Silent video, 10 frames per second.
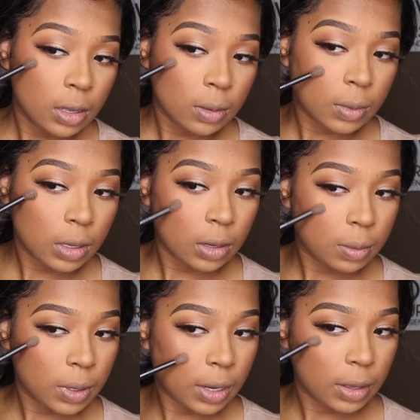I'm going to
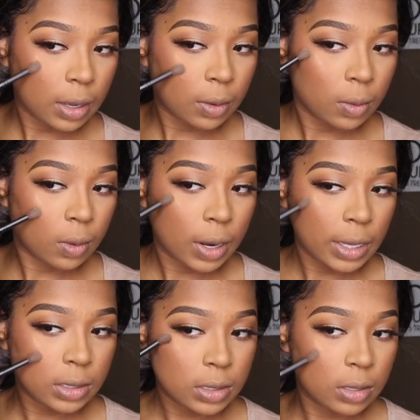apply that
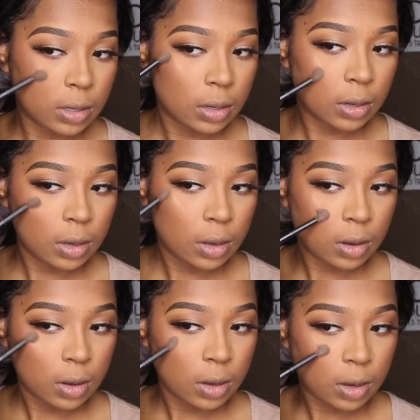right
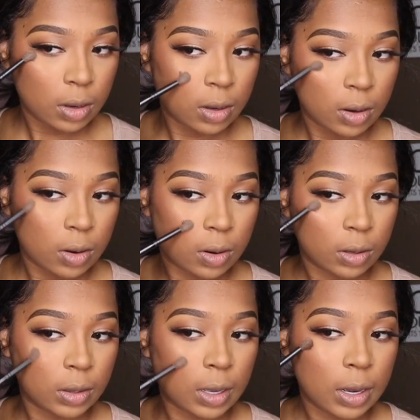
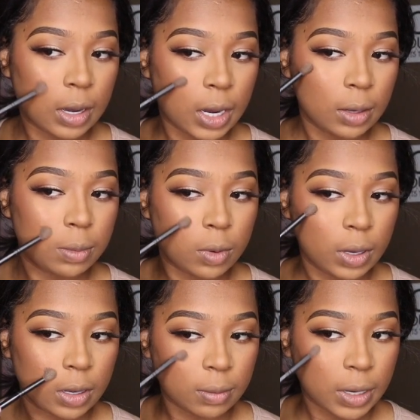on that high
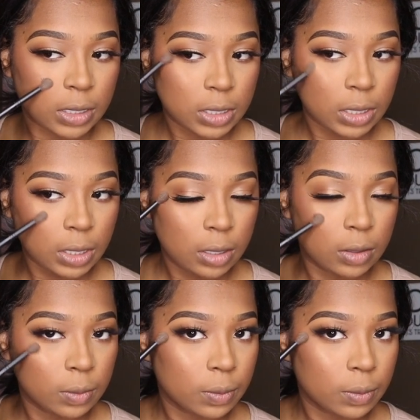point of my cheek.